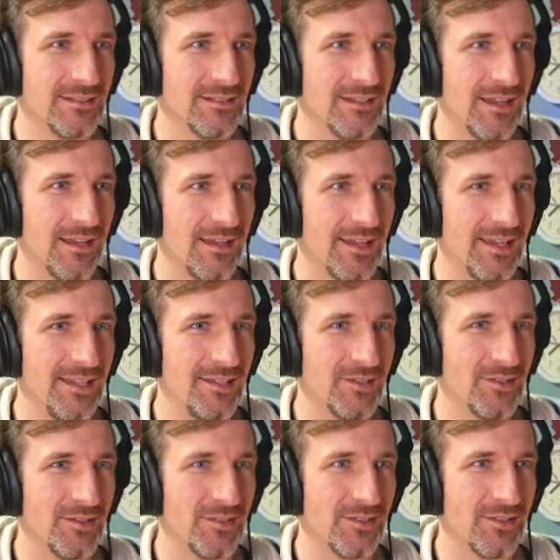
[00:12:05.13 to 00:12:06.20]
I
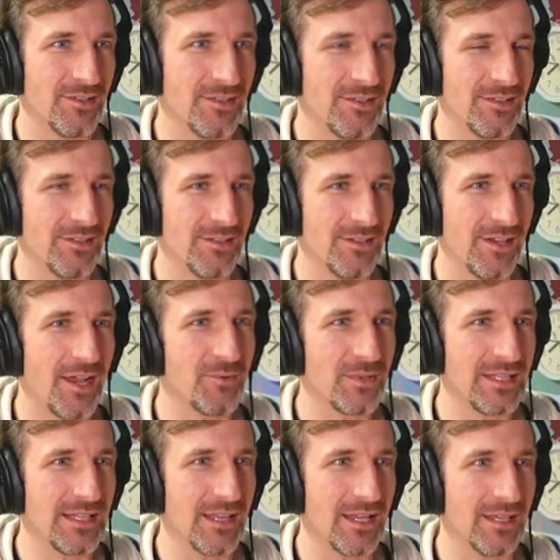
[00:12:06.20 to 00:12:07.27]
I
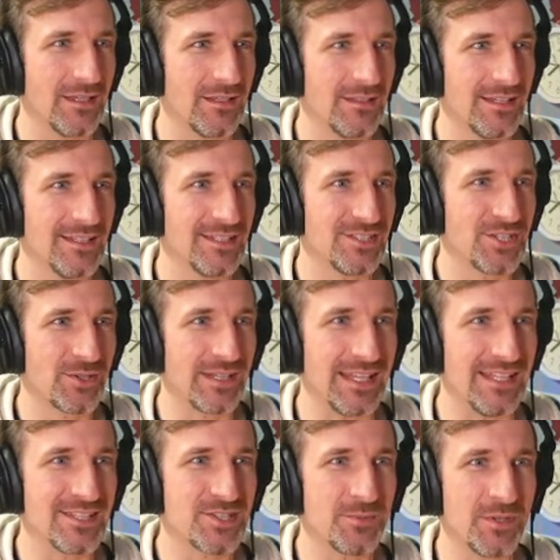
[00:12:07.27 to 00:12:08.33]
really like totally in
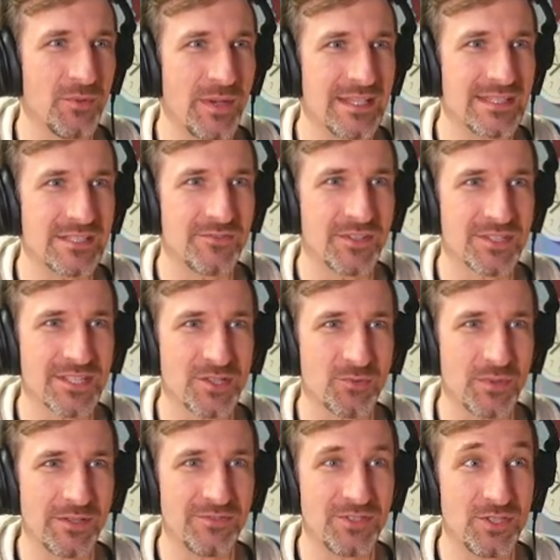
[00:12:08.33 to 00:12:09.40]
so many ways this feels like the
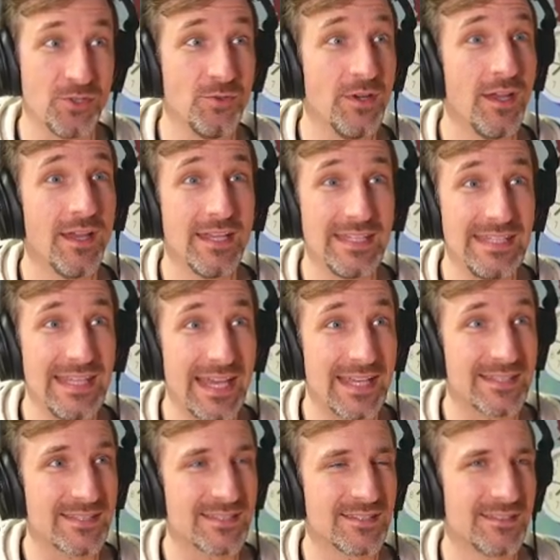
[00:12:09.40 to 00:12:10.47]
Rift 2.
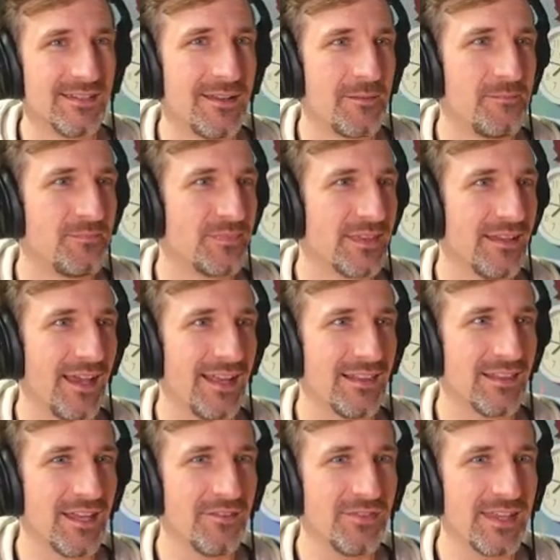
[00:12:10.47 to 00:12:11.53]
Yes, I
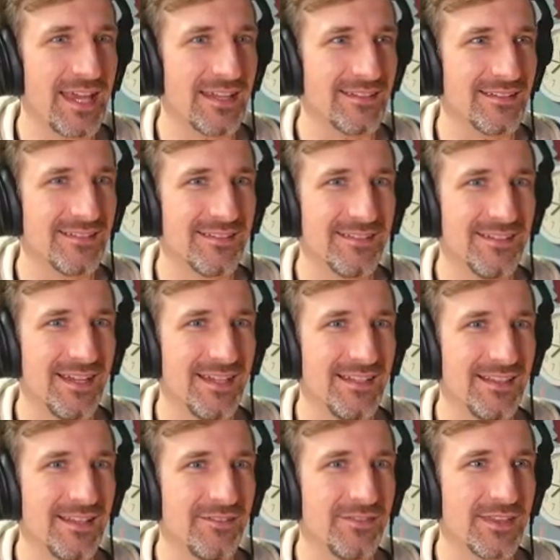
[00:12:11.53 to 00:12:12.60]
love that I
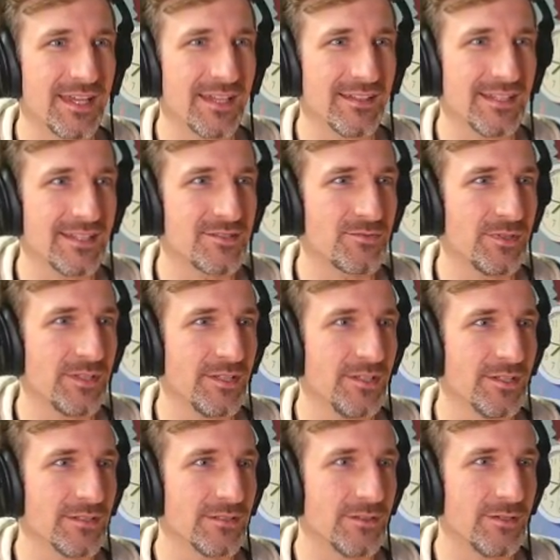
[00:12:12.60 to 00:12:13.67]
love that. That's really
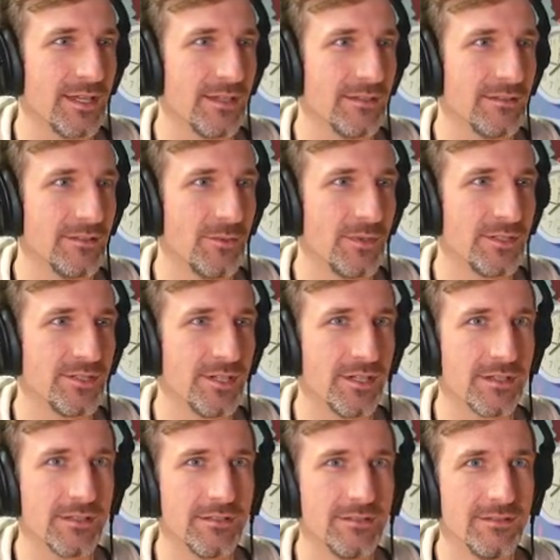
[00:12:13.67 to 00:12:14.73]
good. Okay, go on, dog.
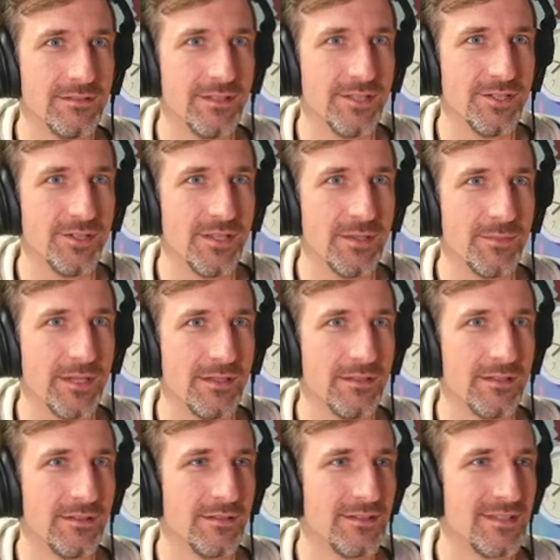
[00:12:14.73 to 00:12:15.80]
There you go. You get my
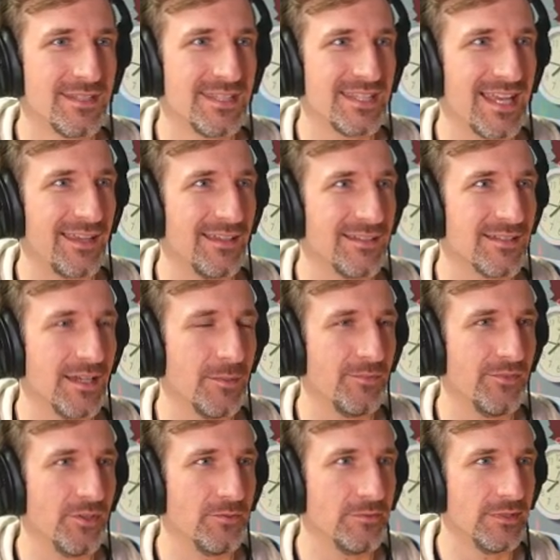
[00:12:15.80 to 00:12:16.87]
second
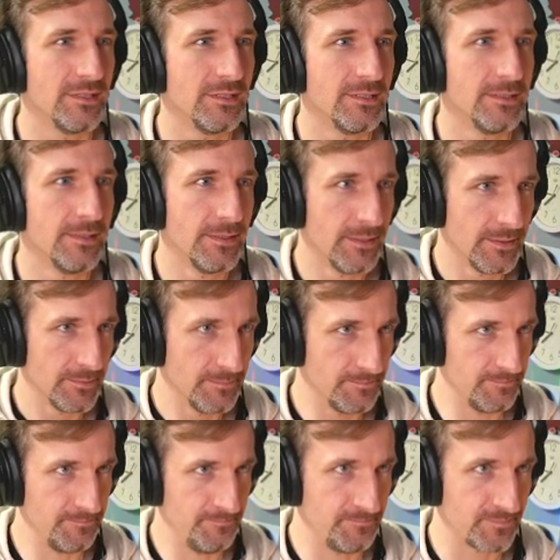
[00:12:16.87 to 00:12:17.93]
upvote.
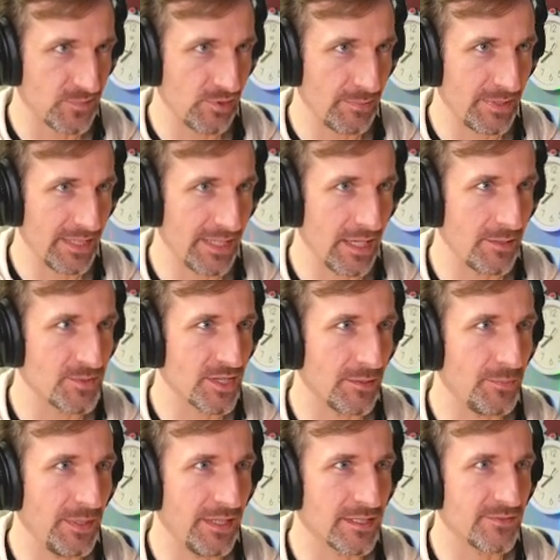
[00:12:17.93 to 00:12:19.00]
AAA games on
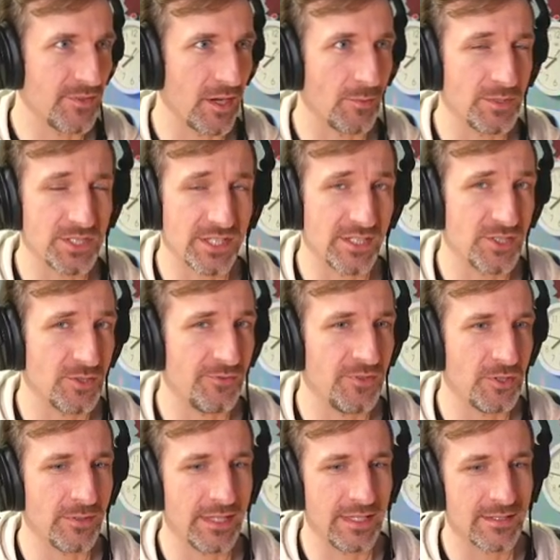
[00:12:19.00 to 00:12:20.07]
PSVR. We're just going to do a few
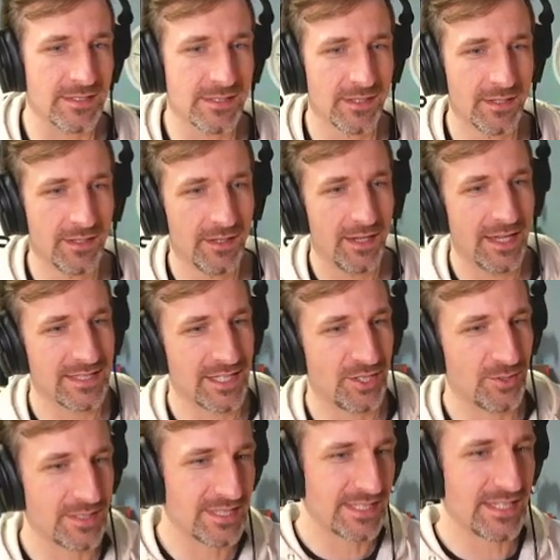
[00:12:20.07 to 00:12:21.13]
of these. As I
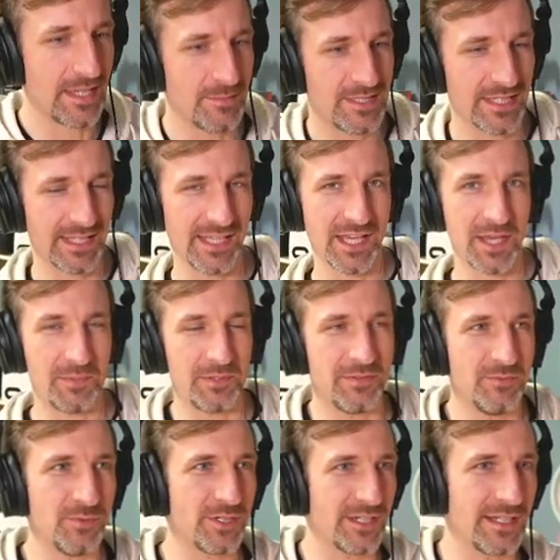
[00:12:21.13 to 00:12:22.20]
notice the time ticking up,
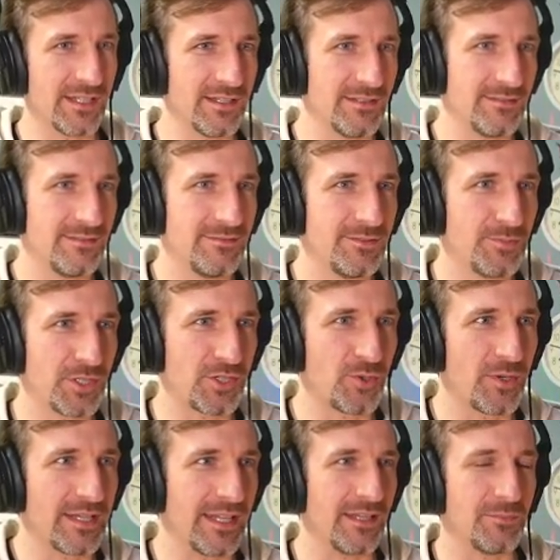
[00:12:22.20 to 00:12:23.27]
we're going to put a
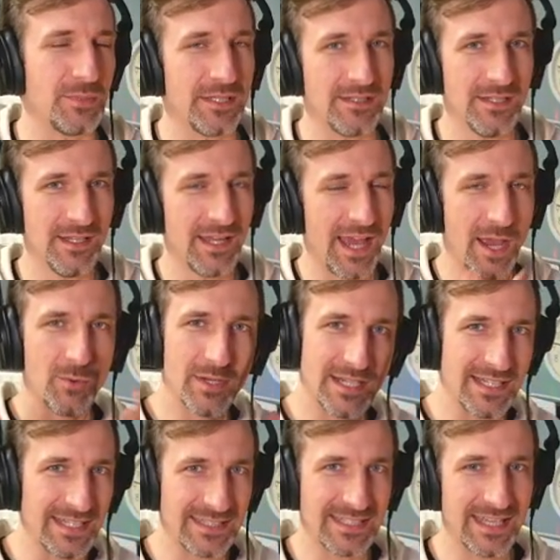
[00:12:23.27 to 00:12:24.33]
cork in it. But I wanted to
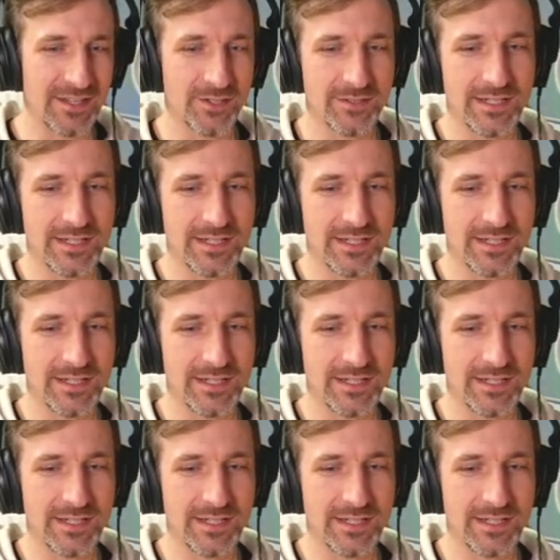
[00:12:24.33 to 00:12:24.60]
get together and